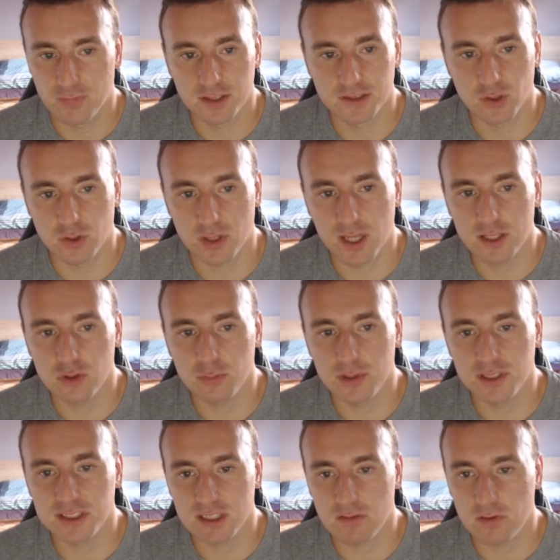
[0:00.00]
So king to
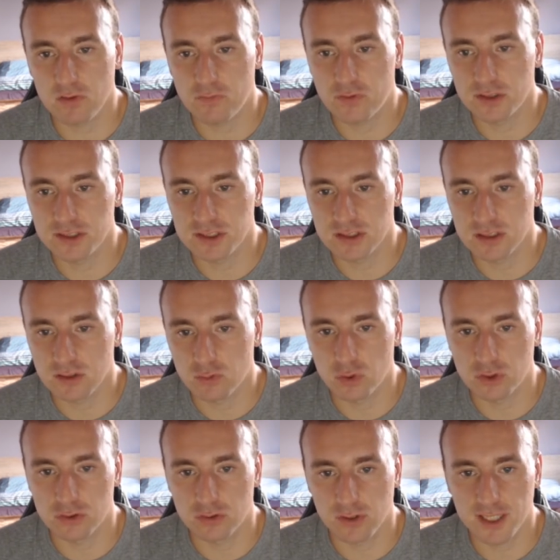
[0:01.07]
b7 first,
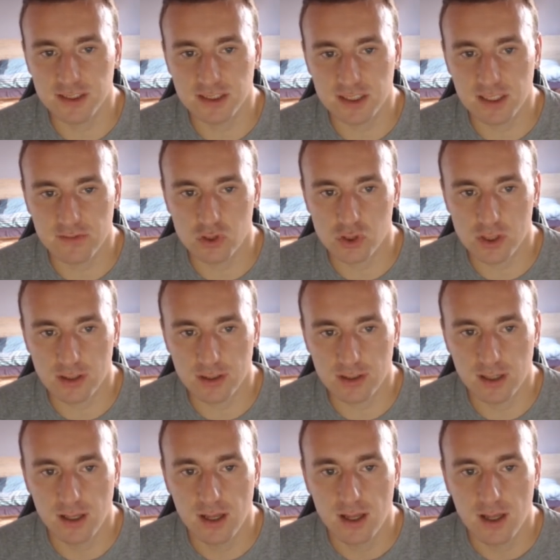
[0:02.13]
rook to h7 check,